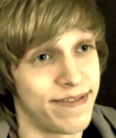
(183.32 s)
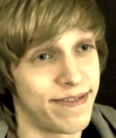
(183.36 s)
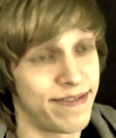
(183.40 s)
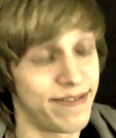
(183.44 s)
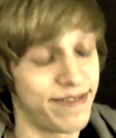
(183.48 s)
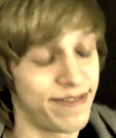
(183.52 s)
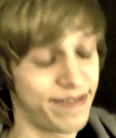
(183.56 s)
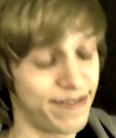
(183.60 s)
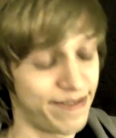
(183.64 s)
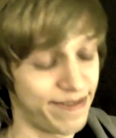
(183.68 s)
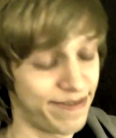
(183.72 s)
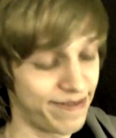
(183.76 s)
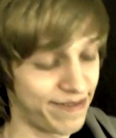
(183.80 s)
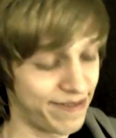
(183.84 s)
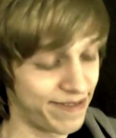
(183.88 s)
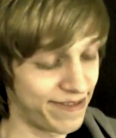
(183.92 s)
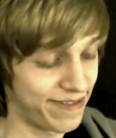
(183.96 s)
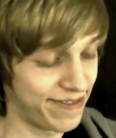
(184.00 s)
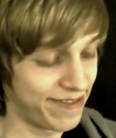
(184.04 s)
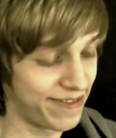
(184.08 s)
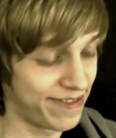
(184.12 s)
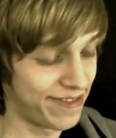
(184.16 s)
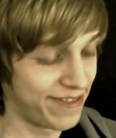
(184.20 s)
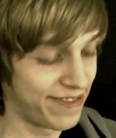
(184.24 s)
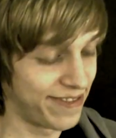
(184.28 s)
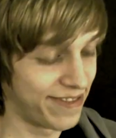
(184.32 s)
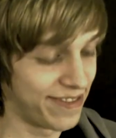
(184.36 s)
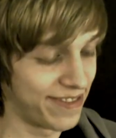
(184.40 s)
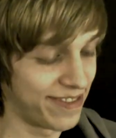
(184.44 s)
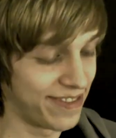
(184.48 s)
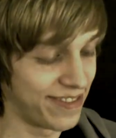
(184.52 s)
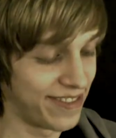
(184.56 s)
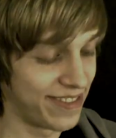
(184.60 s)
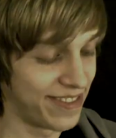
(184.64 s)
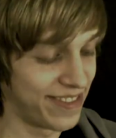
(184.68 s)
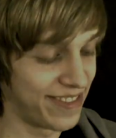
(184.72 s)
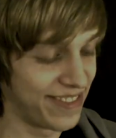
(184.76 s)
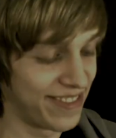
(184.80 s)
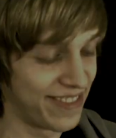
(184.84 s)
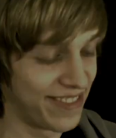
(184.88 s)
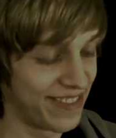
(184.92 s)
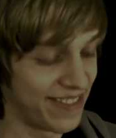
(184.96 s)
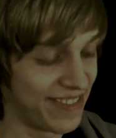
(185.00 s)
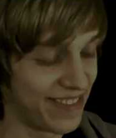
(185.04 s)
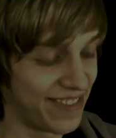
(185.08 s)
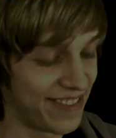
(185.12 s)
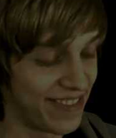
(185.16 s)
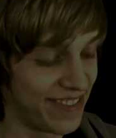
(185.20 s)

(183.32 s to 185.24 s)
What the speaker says: Nobody speaks.